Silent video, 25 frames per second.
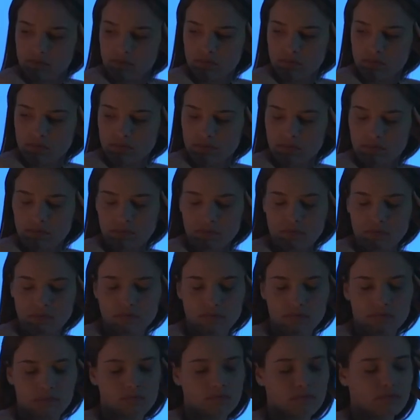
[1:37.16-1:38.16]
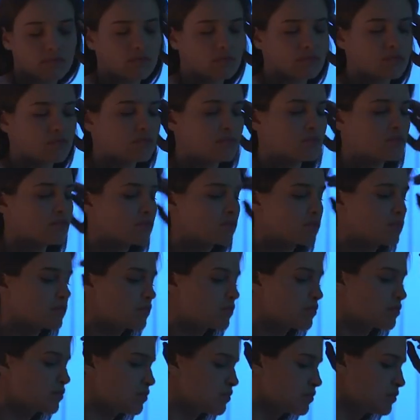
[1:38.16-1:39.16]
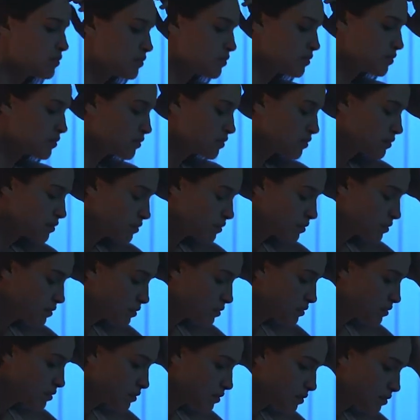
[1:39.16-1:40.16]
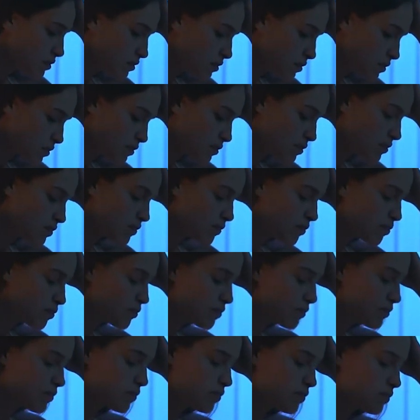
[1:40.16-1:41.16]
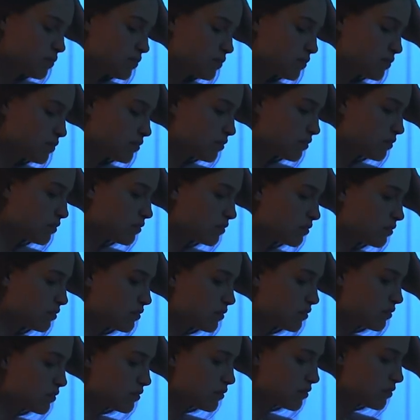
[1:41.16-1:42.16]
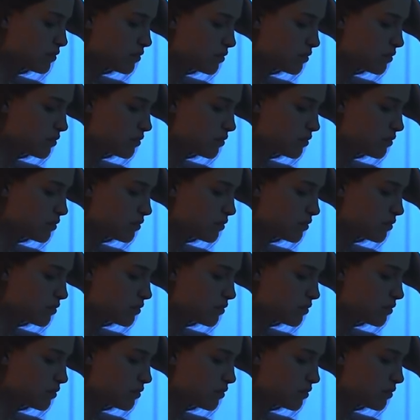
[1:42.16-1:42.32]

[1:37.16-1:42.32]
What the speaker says: down, trying to fall asleep, and the heart's just working overtime. And that,